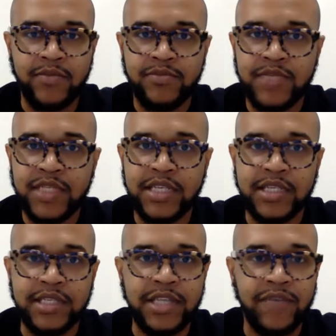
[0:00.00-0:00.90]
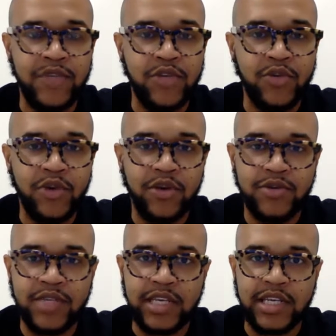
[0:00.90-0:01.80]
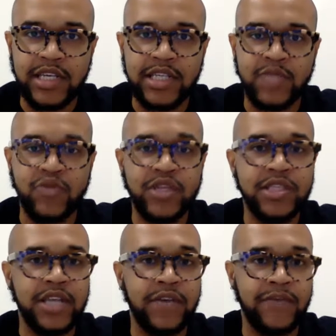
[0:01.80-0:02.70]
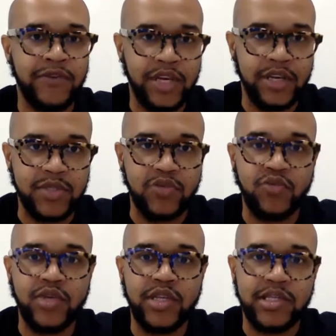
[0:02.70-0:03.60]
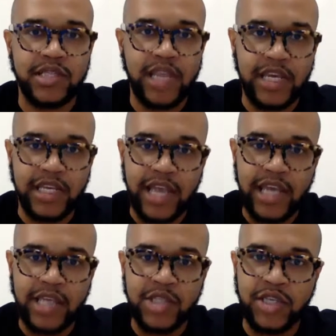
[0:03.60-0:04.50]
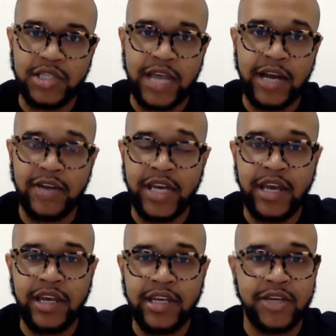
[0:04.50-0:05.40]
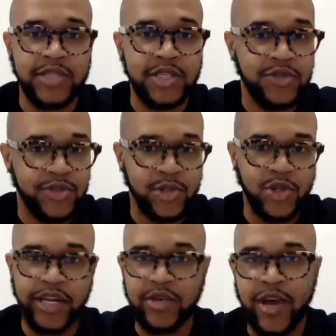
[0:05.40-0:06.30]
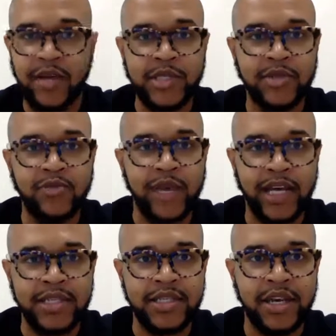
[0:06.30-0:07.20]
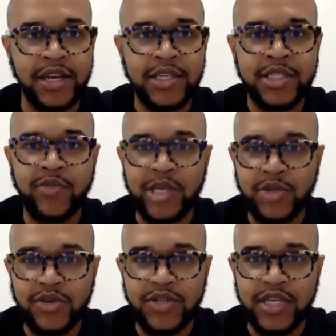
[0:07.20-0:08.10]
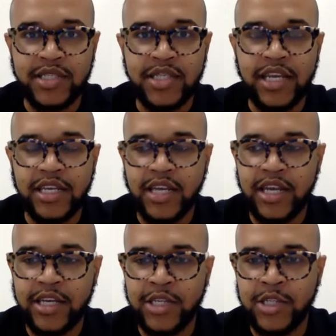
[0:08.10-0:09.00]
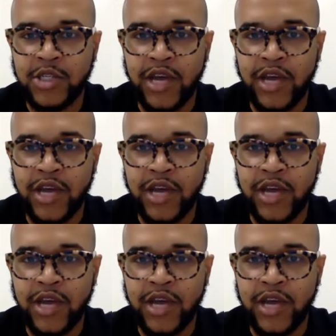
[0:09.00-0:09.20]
6 and 7 year olds, it's really tough for them to really stay engaged the entire day. And our teachers are trying their absolute best to make sure that they stay engaged.